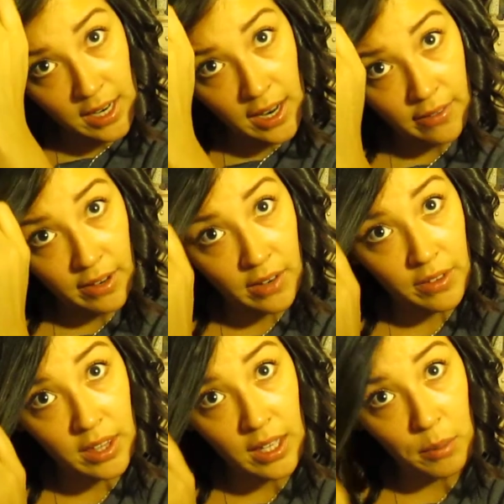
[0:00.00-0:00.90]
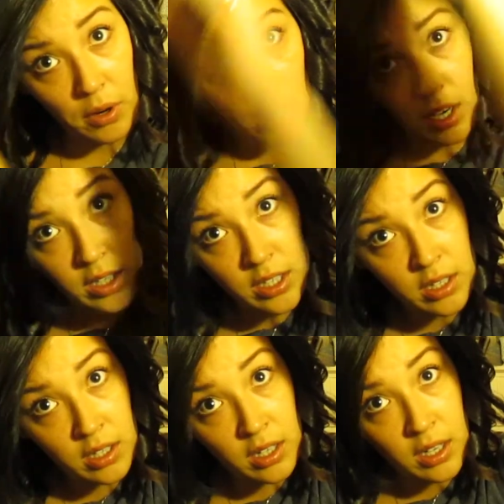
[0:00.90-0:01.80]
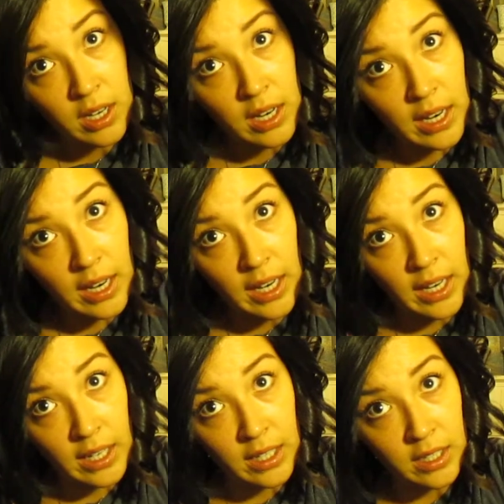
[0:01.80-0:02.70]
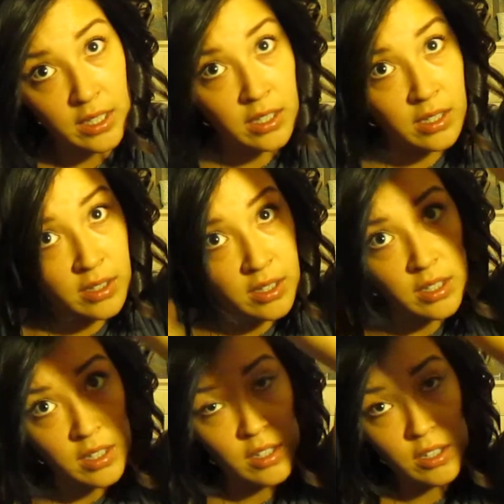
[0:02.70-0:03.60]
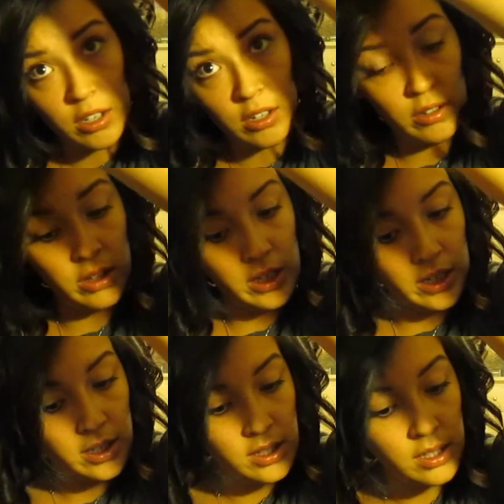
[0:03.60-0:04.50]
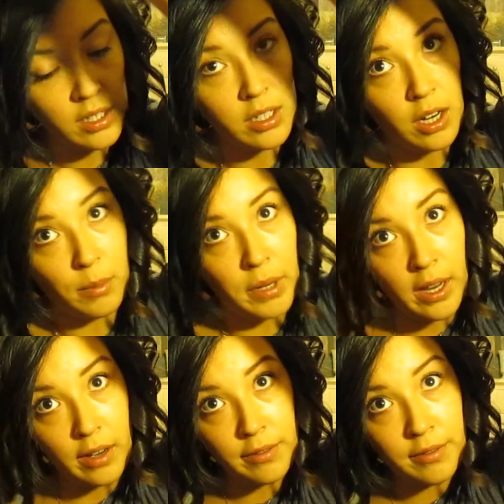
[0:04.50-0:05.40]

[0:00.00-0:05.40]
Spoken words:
I have kind of a thick part and curl this top half.